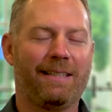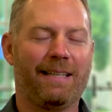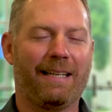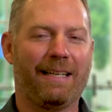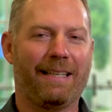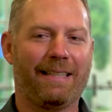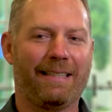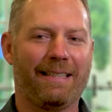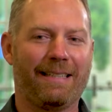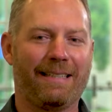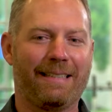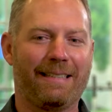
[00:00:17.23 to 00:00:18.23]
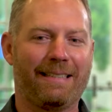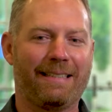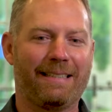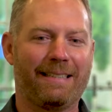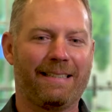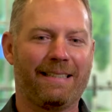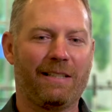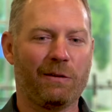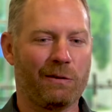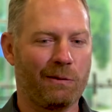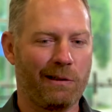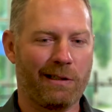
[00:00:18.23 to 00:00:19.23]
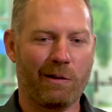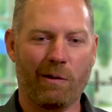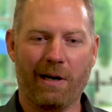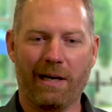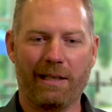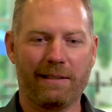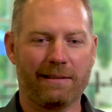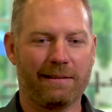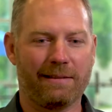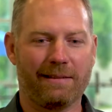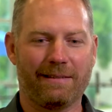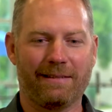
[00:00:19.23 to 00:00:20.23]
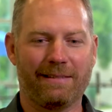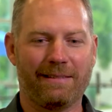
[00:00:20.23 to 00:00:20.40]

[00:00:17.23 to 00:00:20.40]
and uh, he was really quiet and